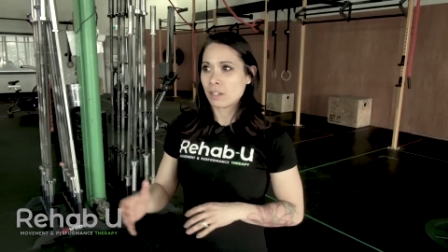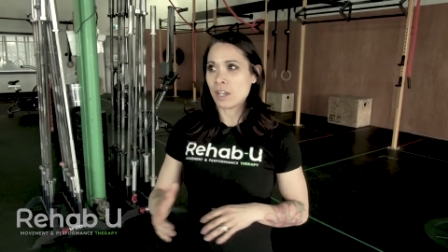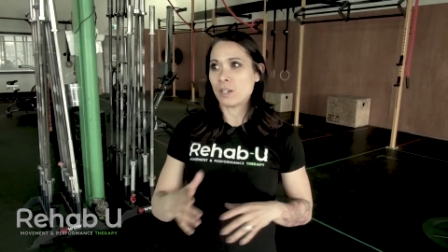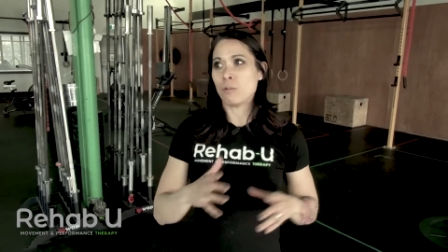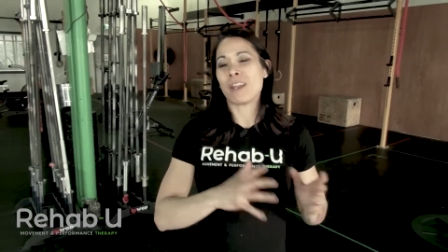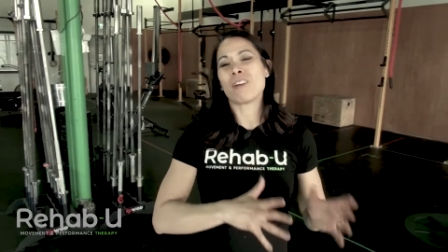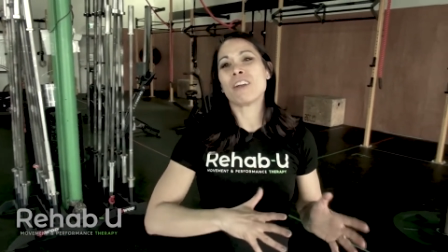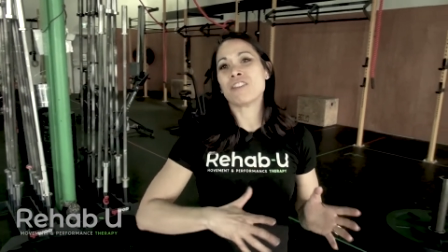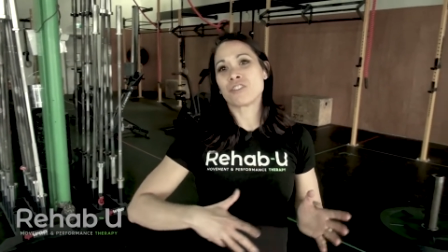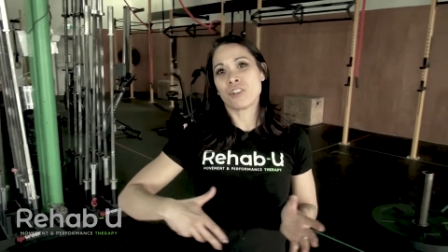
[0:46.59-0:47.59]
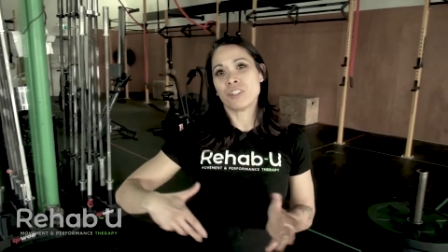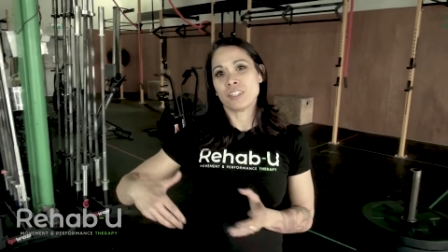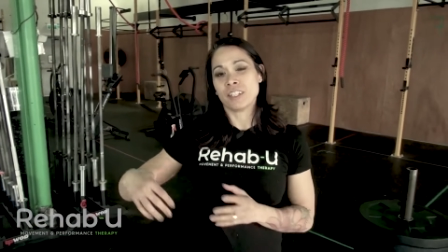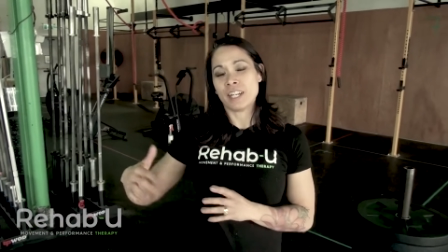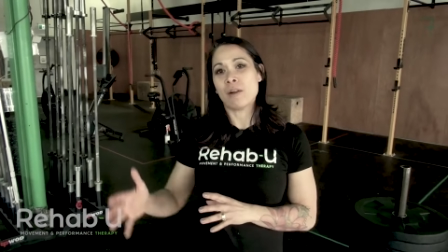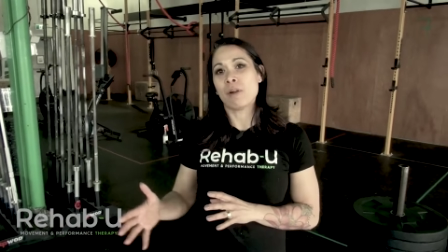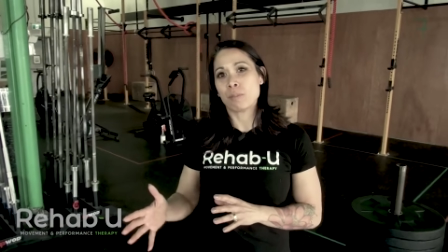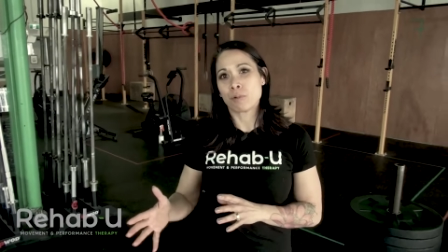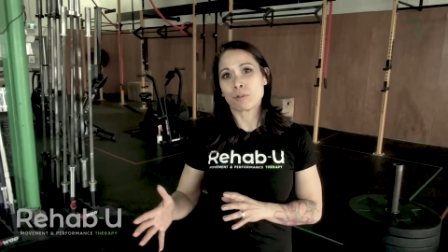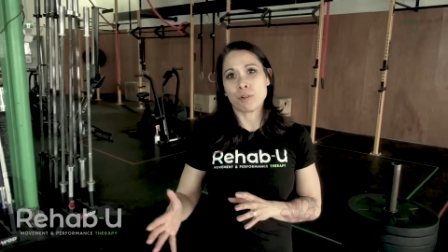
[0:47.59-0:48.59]
kind of where I started and how I
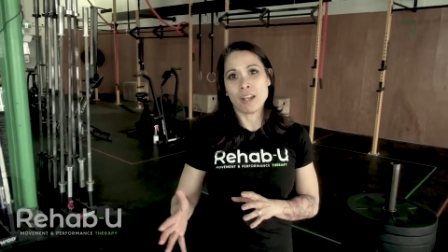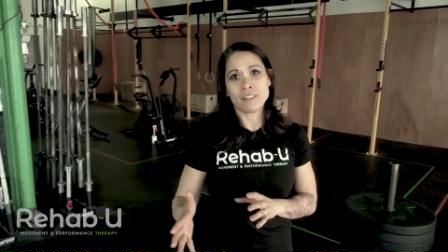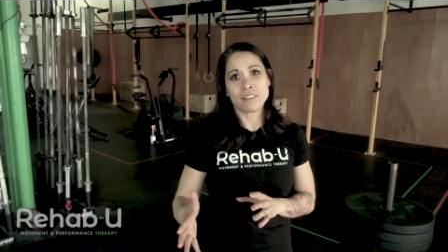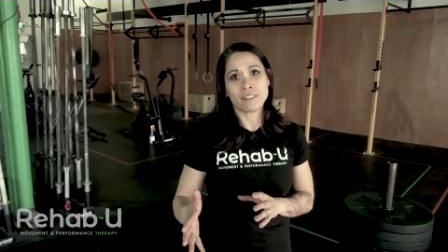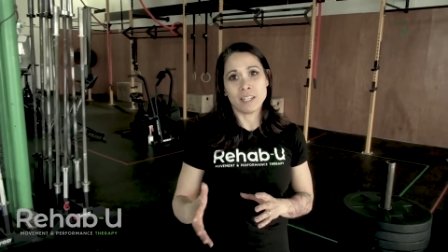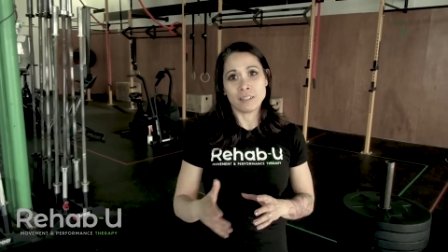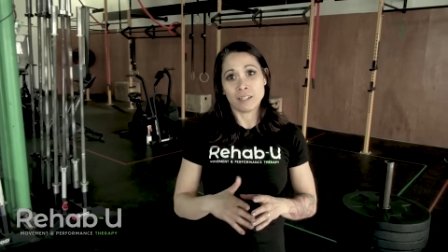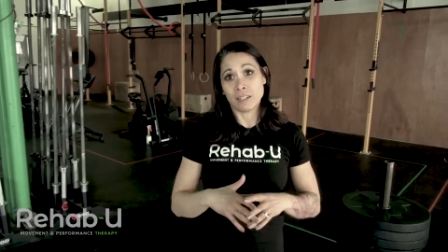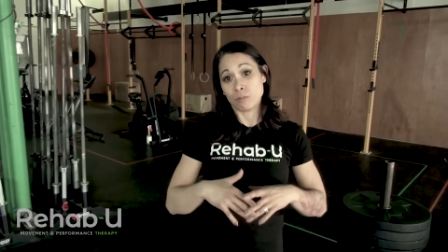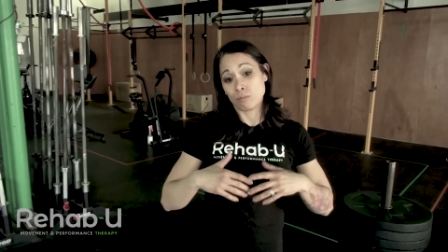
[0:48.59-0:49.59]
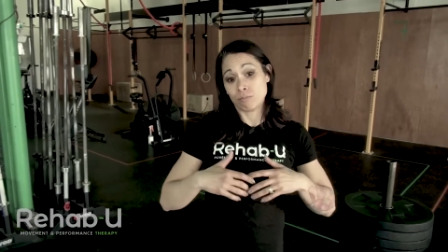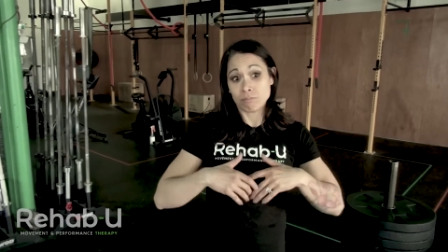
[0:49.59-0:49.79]
progressed and